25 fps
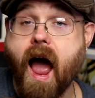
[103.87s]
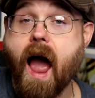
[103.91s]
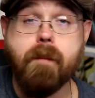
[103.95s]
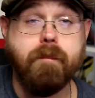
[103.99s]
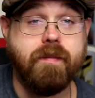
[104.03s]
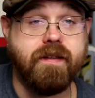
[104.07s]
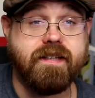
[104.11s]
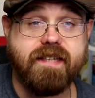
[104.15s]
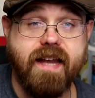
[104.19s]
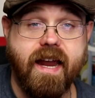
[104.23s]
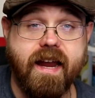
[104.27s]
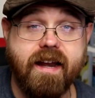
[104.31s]
I've
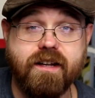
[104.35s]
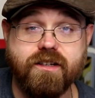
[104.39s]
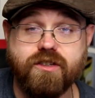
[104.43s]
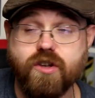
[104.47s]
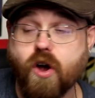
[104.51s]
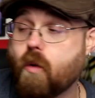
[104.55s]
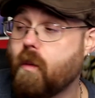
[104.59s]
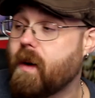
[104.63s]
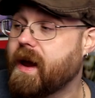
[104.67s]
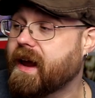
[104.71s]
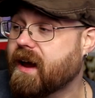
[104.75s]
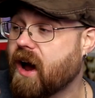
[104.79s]
been saying this
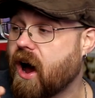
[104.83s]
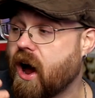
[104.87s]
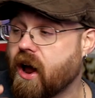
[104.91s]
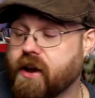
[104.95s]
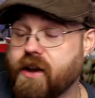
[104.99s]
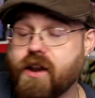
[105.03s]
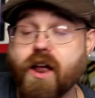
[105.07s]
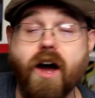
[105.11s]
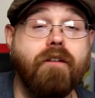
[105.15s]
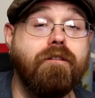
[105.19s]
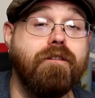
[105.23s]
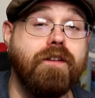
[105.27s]
all week
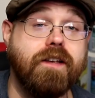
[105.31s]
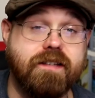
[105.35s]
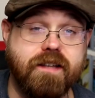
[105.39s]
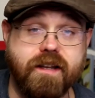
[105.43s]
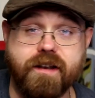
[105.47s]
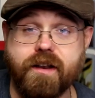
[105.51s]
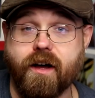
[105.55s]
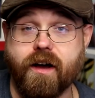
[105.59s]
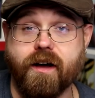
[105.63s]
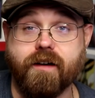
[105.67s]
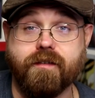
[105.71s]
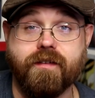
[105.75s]
enough is
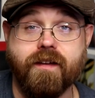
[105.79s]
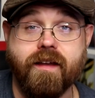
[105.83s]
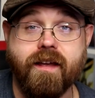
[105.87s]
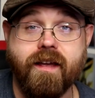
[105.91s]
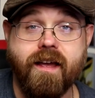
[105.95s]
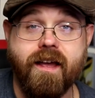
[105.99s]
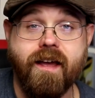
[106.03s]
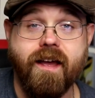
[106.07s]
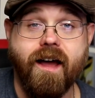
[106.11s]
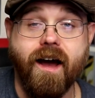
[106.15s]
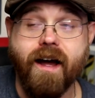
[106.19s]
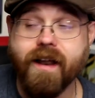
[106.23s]
enough.
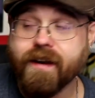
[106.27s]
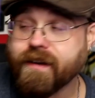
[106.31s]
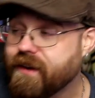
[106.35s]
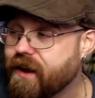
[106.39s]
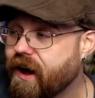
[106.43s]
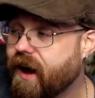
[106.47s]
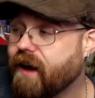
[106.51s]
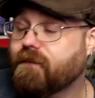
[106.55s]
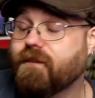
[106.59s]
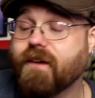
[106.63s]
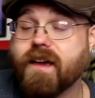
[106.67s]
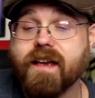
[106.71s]

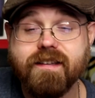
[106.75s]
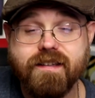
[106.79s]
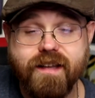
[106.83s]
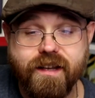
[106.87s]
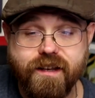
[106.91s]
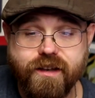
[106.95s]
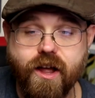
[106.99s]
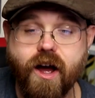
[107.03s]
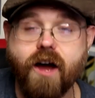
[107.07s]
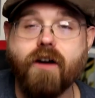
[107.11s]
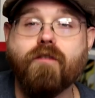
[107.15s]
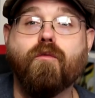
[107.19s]
Enough is
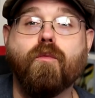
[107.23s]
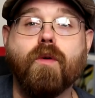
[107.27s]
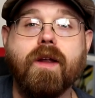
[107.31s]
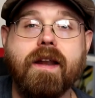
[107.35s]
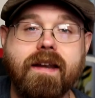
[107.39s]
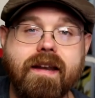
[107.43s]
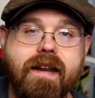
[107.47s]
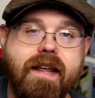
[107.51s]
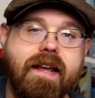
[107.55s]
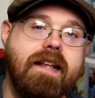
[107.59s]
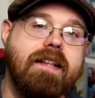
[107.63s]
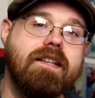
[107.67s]
enough. We
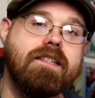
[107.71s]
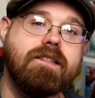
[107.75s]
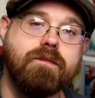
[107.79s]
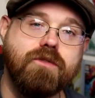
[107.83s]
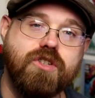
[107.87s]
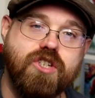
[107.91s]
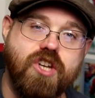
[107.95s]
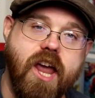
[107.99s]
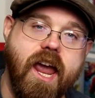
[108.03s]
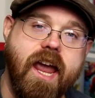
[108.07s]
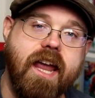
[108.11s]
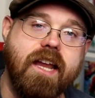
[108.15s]
need some
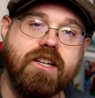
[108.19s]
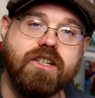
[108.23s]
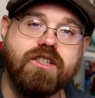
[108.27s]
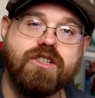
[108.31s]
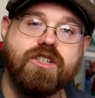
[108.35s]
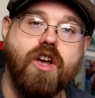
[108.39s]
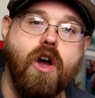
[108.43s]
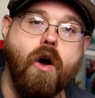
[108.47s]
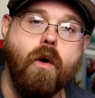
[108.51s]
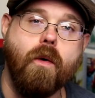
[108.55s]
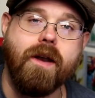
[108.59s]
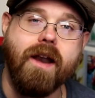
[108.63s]

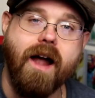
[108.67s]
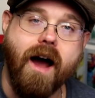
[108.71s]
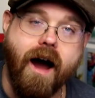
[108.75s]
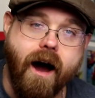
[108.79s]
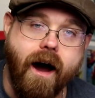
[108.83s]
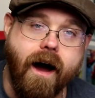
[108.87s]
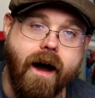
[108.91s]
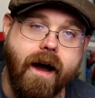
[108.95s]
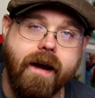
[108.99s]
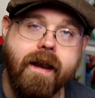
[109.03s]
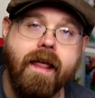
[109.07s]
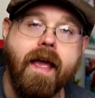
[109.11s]
change going
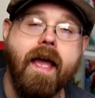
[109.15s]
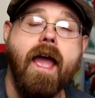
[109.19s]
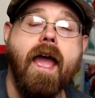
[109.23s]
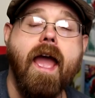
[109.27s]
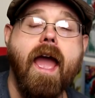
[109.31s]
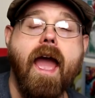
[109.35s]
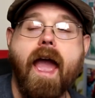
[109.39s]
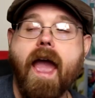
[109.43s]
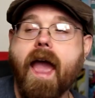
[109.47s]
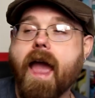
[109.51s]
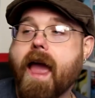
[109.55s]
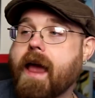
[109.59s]
on.
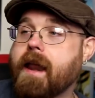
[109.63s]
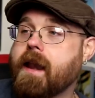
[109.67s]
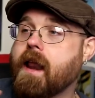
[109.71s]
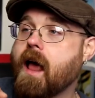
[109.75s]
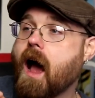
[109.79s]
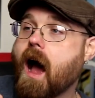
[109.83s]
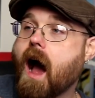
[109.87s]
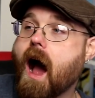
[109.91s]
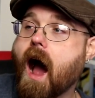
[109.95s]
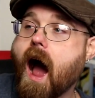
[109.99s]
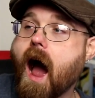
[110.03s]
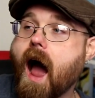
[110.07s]
And
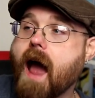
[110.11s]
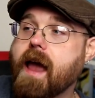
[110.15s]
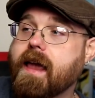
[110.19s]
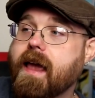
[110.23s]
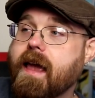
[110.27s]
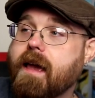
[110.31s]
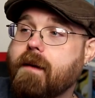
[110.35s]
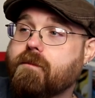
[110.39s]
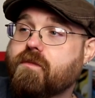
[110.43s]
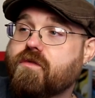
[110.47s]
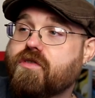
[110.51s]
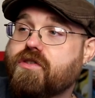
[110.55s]
I
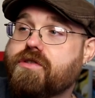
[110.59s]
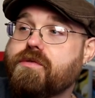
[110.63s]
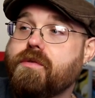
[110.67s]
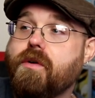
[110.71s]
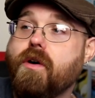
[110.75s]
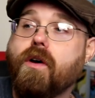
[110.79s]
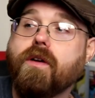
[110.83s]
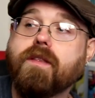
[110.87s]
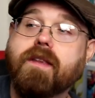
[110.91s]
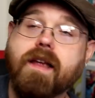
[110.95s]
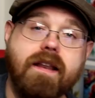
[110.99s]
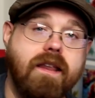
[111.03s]
am
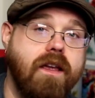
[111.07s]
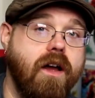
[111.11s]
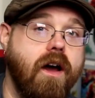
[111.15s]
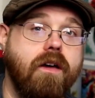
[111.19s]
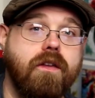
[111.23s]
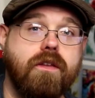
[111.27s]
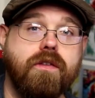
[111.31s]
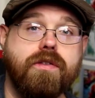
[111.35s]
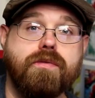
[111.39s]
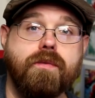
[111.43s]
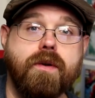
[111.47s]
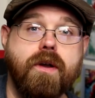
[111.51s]
thrilled that the
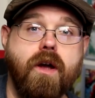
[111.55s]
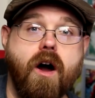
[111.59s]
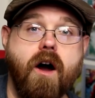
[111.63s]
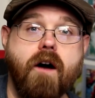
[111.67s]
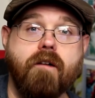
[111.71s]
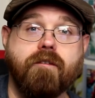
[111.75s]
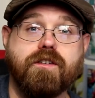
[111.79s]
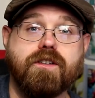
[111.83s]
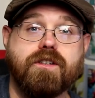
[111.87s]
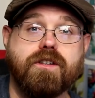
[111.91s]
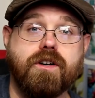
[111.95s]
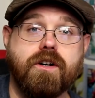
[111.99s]
other three
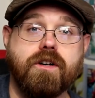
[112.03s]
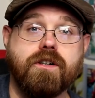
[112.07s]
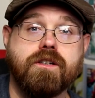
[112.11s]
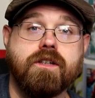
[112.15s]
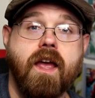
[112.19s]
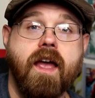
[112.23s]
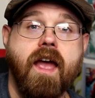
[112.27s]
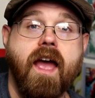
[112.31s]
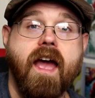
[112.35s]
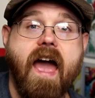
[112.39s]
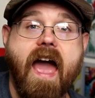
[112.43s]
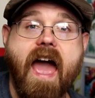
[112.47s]
officers
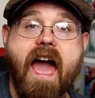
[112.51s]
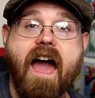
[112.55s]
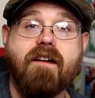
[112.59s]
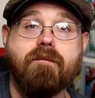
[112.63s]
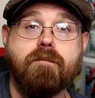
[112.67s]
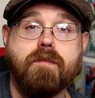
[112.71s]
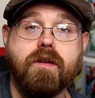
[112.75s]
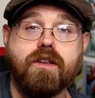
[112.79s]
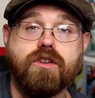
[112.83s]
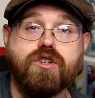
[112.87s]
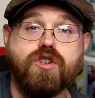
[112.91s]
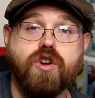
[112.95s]

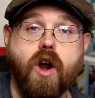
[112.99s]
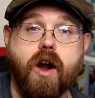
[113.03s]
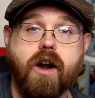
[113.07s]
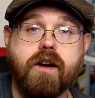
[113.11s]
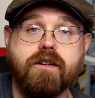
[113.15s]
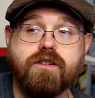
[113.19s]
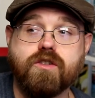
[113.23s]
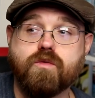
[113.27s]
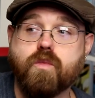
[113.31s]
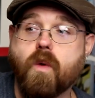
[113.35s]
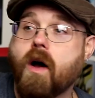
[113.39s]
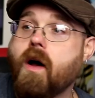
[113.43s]
have been
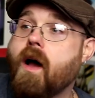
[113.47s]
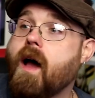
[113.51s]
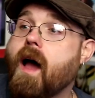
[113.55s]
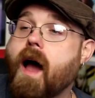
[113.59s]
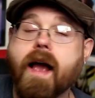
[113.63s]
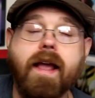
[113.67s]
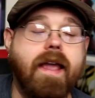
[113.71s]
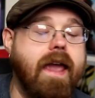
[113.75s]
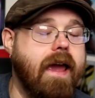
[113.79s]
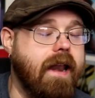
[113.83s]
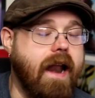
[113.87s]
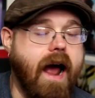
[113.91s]
charged as well.
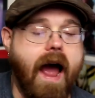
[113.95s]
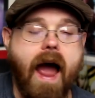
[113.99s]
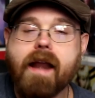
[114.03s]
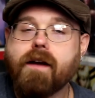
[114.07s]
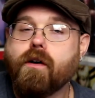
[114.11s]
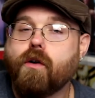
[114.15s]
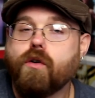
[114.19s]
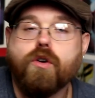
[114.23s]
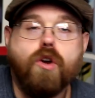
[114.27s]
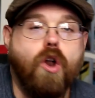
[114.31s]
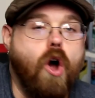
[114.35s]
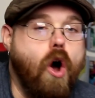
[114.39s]
Again, I
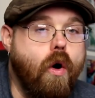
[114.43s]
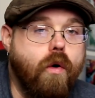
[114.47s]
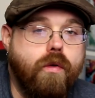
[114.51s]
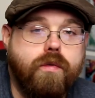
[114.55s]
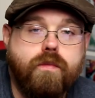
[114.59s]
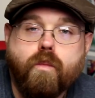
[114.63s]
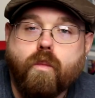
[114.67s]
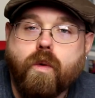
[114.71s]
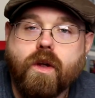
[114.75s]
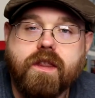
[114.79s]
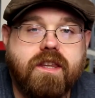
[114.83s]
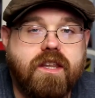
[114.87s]
don't know
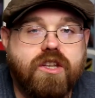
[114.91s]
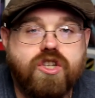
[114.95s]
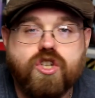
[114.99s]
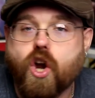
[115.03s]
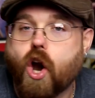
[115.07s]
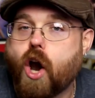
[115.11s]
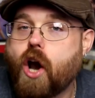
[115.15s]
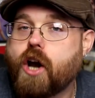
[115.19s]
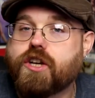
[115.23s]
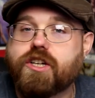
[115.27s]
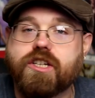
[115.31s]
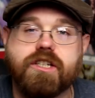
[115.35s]
what the
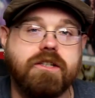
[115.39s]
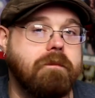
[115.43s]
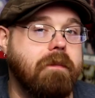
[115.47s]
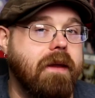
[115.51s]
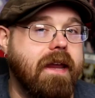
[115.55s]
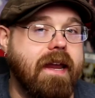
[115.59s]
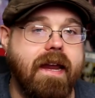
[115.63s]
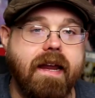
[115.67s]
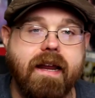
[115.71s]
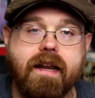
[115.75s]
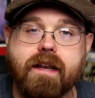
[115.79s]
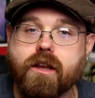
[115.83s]
charges
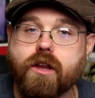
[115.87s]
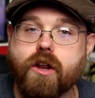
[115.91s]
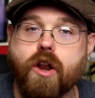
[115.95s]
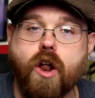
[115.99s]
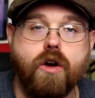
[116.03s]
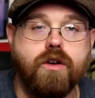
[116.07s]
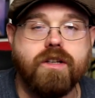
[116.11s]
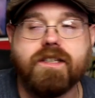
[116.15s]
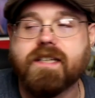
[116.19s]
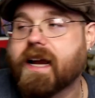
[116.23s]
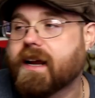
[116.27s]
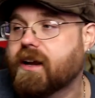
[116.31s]
mean. You
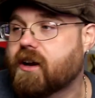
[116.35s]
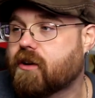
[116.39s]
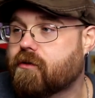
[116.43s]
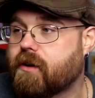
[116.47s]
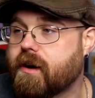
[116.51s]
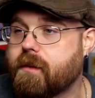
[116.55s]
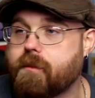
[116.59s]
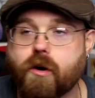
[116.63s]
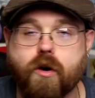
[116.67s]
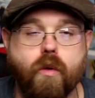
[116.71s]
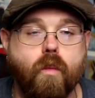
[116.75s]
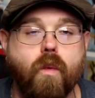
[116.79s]
know, second
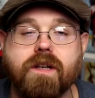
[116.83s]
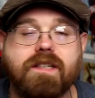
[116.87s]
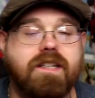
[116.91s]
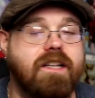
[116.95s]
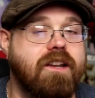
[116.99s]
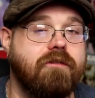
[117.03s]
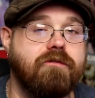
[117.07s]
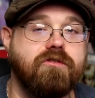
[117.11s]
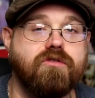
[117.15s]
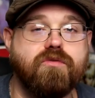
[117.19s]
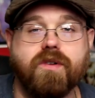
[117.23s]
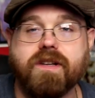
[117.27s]
degree murder. What's the
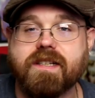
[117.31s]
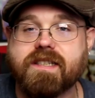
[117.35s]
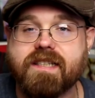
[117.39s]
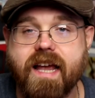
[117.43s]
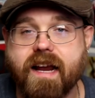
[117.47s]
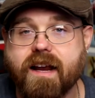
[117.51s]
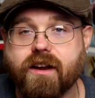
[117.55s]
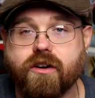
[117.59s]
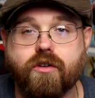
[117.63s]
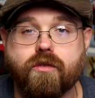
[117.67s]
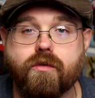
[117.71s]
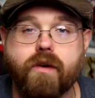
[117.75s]
difference between
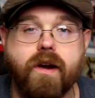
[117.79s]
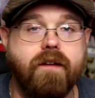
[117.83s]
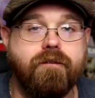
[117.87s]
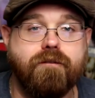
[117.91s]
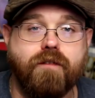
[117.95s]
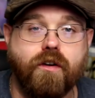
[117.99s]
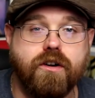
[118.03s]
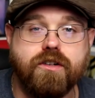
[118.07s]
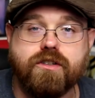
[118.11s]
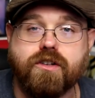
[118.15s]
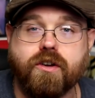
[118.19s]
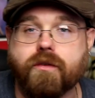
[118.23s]
second degree,
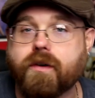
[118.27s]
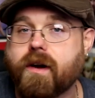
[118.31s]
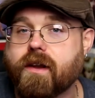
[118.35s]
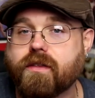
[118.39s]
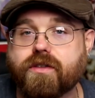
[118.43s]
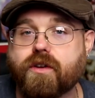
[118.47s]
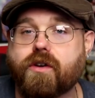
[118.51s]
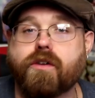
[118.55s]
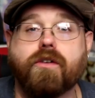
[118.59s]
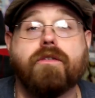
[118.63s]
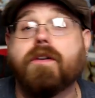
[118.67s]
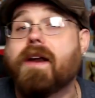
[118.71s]
first degree,
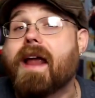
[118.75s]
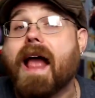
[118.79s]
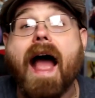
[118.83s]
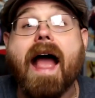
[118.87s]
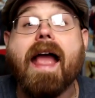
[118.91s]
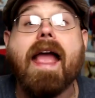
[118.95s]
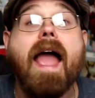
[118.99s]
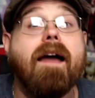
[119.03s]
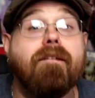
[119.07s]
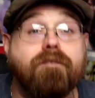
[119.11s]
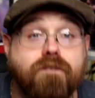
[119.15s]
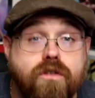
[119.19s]
and third degree?
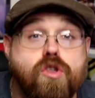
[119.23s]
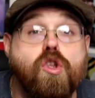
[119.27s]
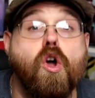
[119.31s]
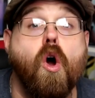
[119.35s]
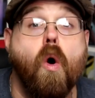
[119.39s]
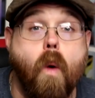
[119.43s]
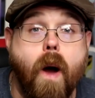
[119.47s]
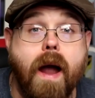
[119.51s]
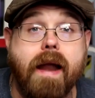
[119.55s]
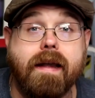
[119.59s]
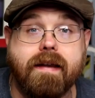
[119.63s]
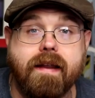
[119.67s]
I have
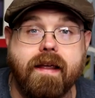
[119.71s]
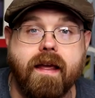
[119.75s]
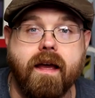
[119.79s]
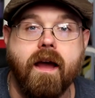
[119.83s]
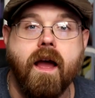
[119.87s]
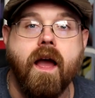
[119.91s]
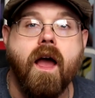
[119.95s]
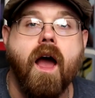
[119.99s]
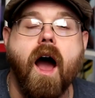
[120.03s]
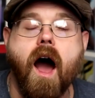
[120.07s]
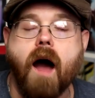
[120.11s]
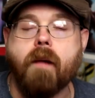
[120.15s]
no idea.
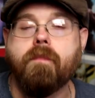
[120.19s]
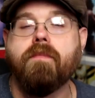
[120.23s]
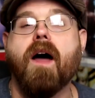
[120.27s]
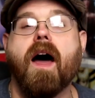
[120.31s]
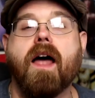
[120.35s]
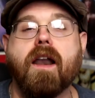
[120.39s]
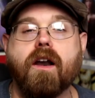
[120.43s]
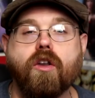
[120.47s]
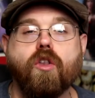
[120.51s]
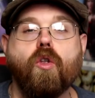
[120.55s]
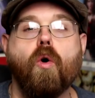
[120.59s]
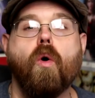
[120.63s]
I'm
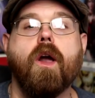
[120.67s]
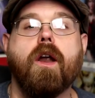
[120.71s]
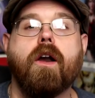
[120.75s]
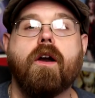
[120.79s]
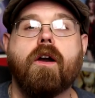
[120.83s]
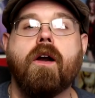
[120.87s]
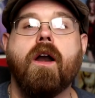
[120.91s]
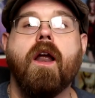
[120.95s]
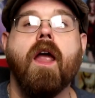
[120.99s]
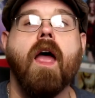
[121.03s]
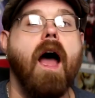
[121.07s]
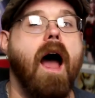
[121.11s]
not a
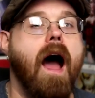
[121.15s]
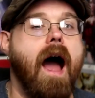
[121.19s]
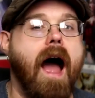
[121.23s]
lawyer.